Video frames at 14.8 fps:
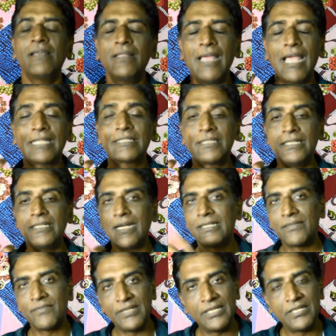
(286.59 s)
Actually, there
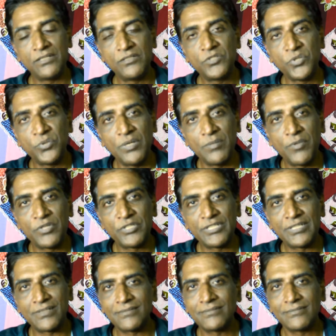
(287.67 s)
is a very true
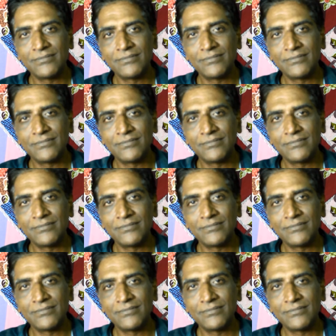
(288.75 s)
emotion.